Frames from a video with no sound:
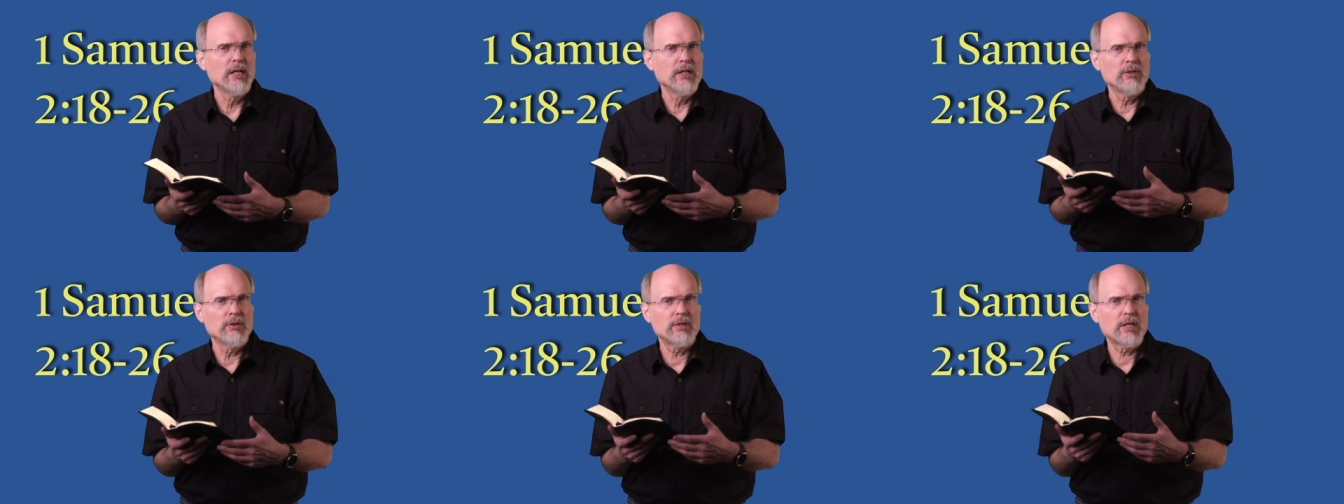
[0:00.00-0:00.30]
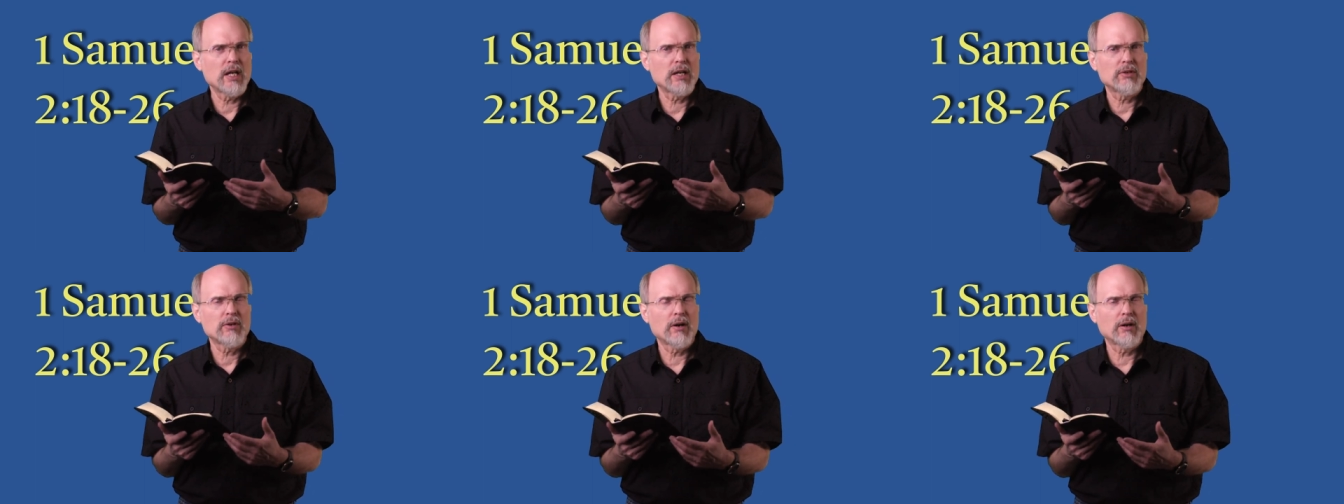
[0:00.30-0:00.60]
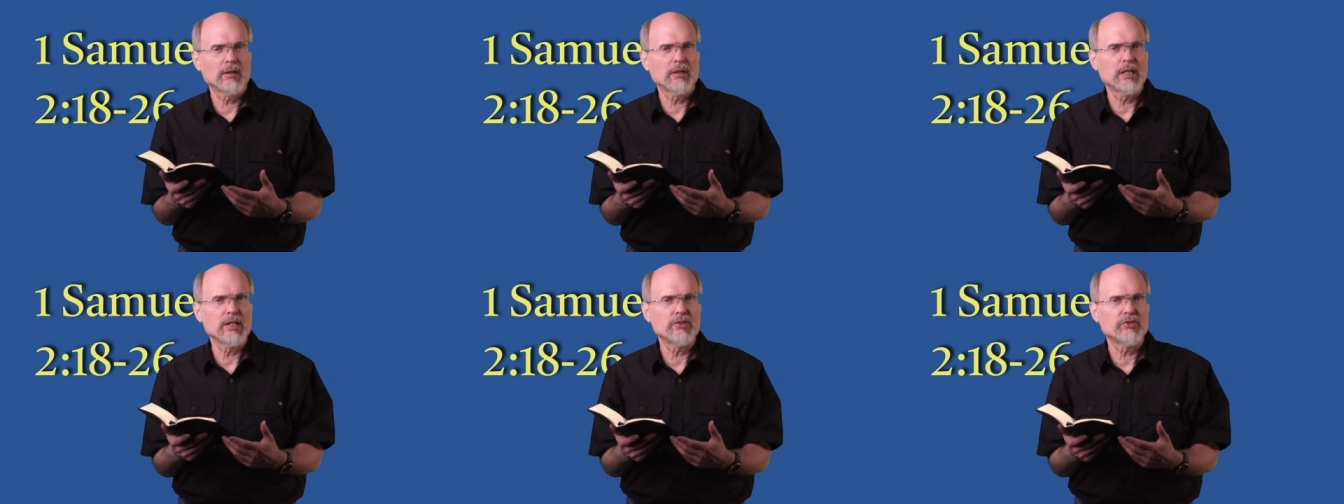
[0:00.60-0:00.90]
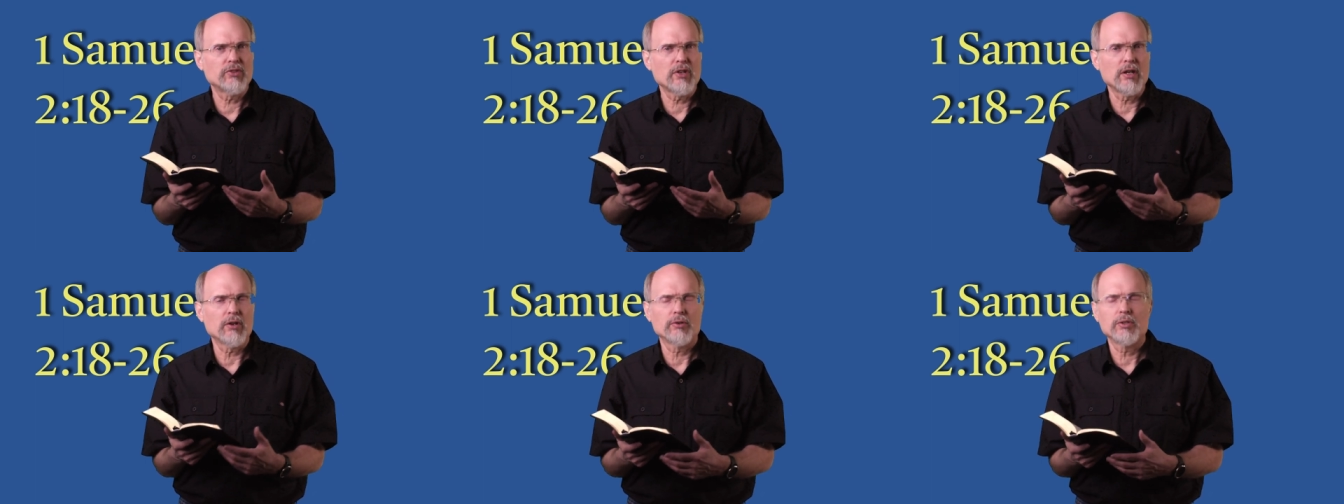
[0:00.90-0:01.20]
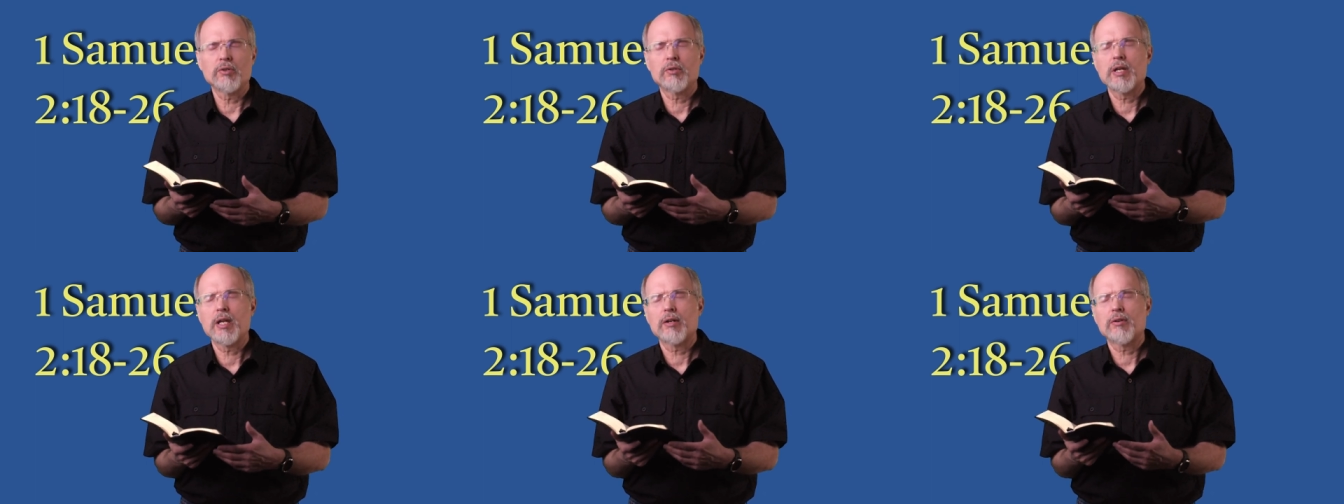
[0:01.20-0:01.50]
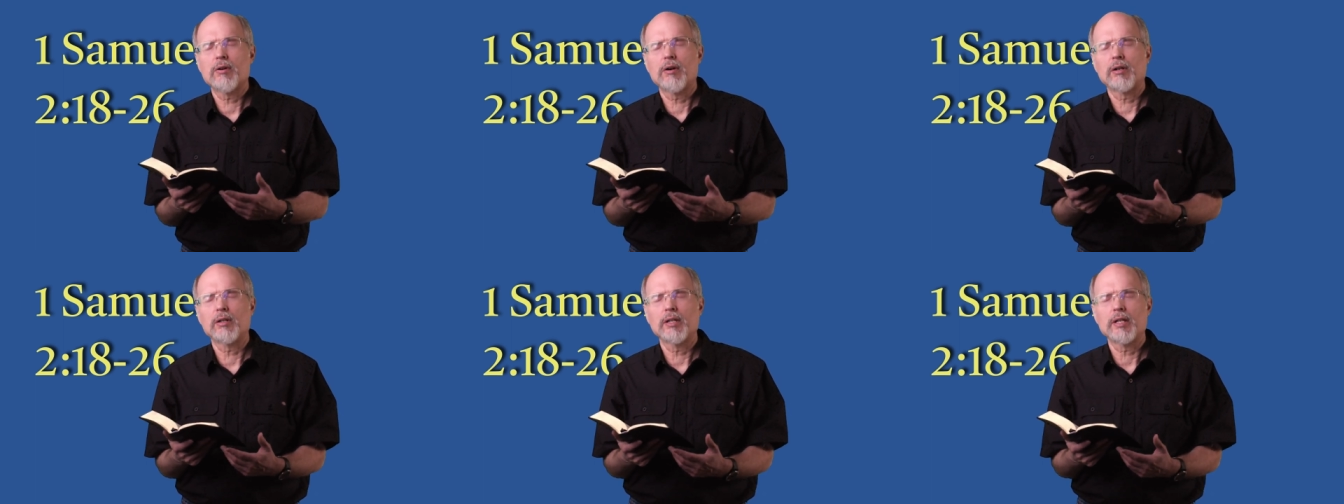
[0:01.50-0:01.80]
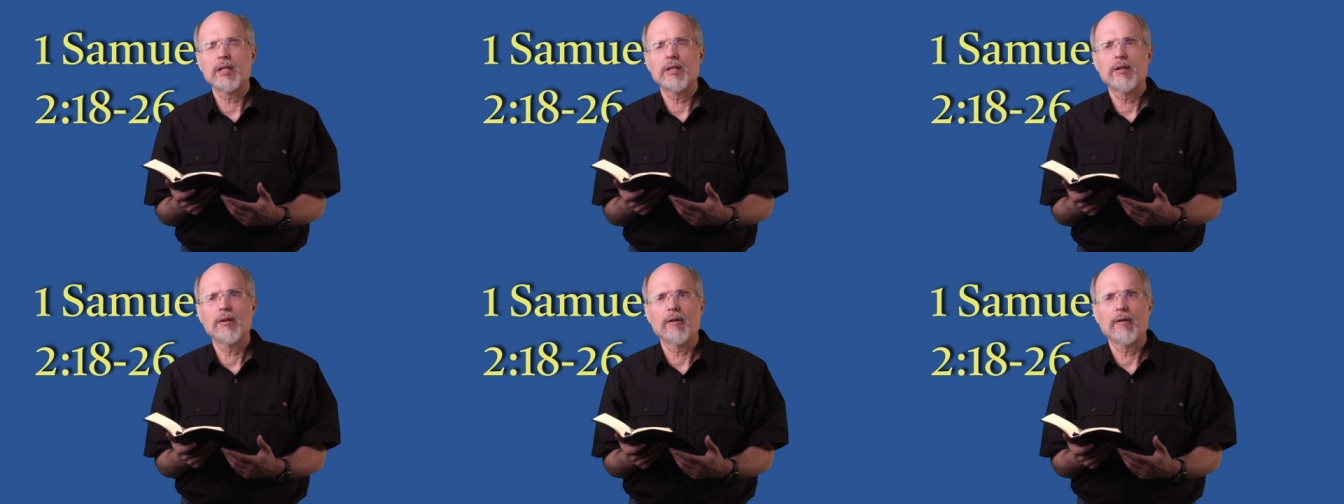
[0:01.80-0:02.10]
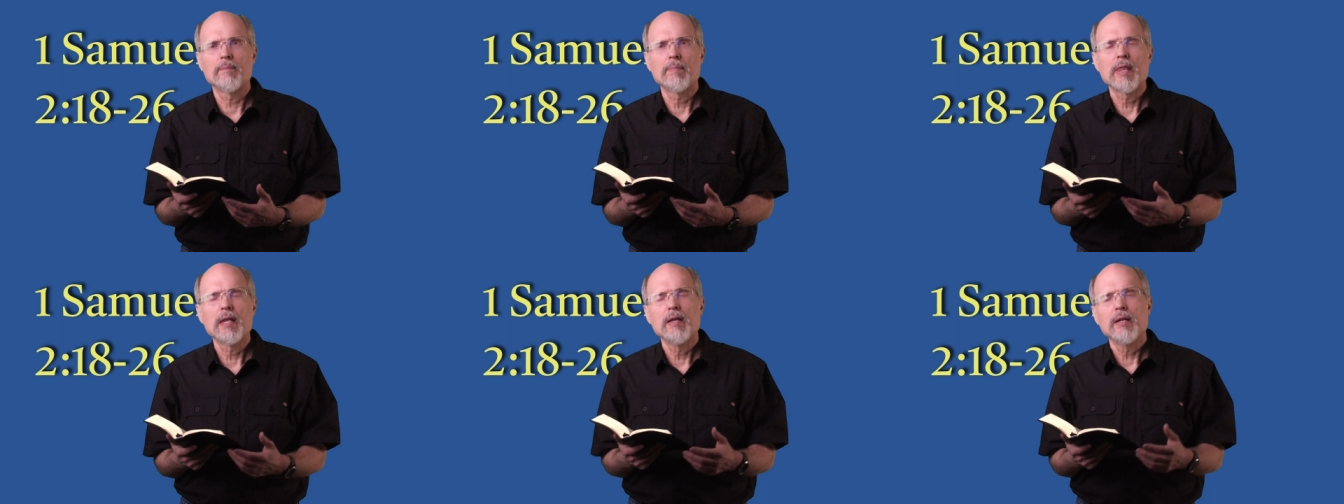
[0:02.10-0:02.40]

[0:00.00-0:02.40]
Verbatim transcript: you can't hardly see or you can't hardly hear.